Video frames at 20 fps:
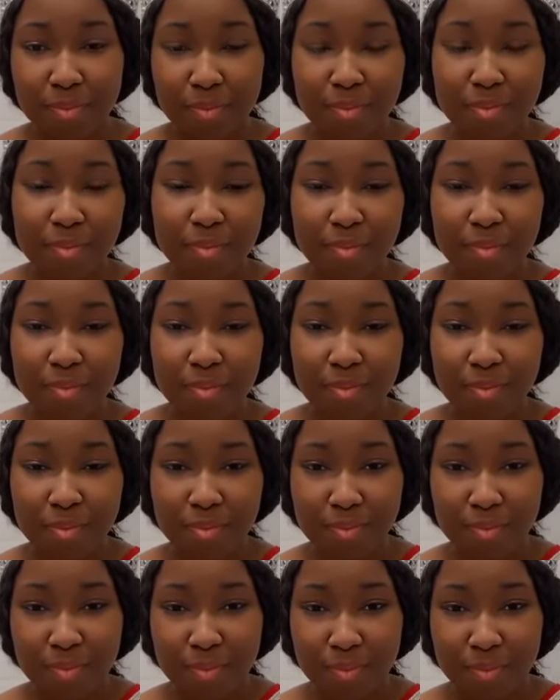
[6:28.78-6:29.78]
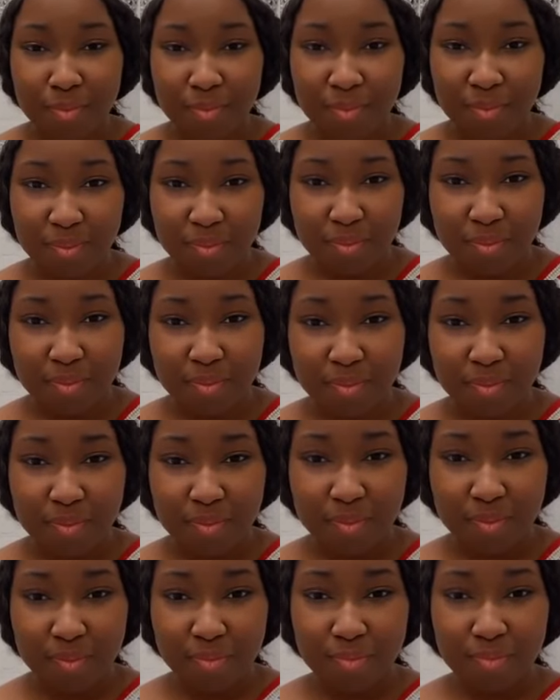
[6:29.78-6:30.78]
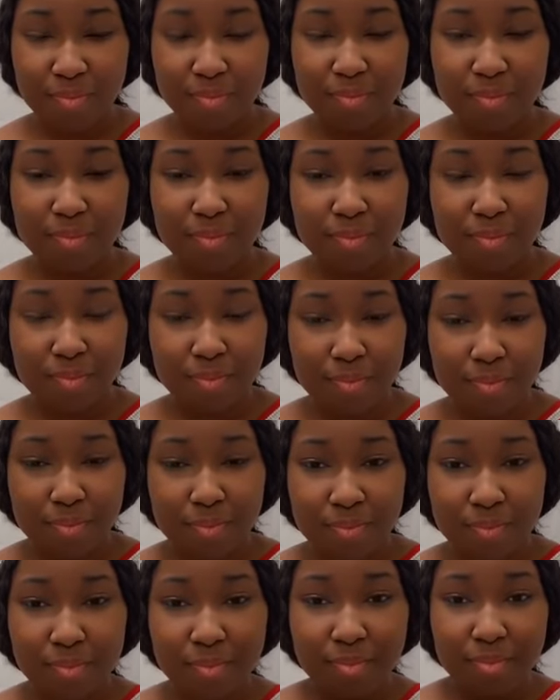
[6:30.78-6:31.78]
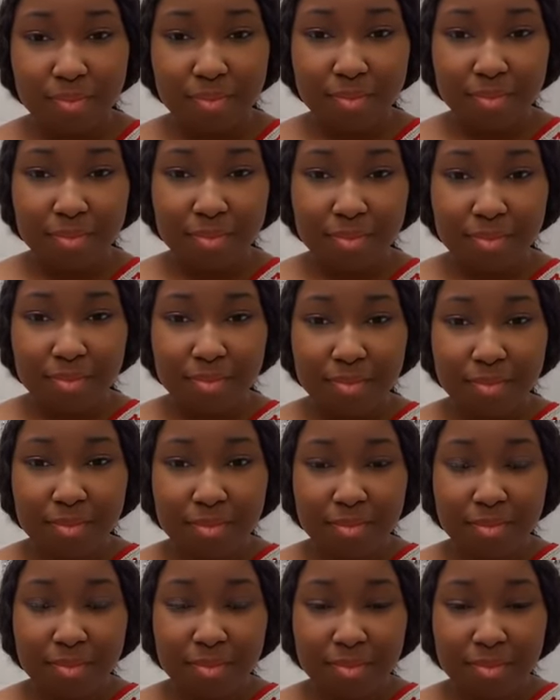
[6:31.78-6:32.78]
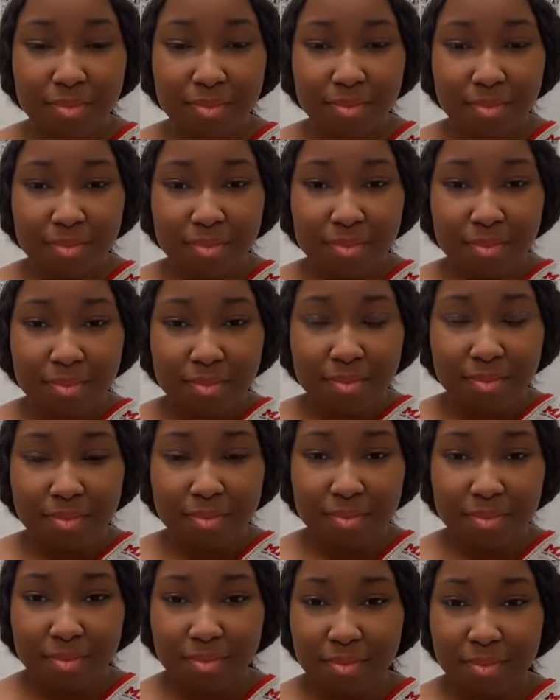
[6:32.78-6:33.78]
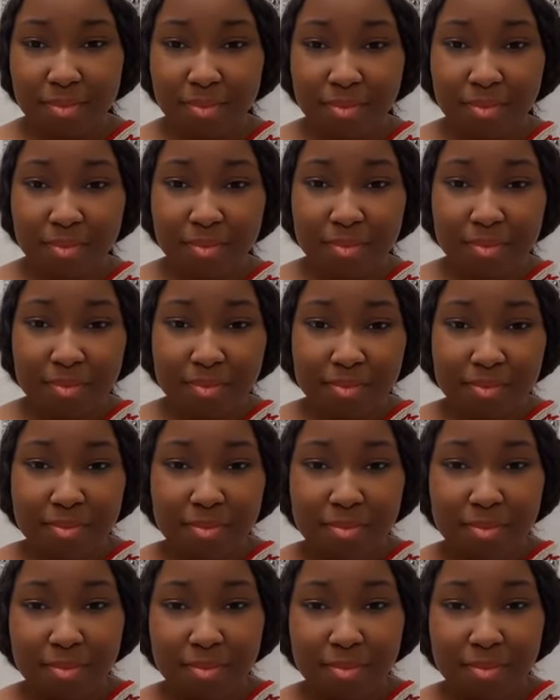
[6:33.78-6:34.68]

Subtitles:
(silent)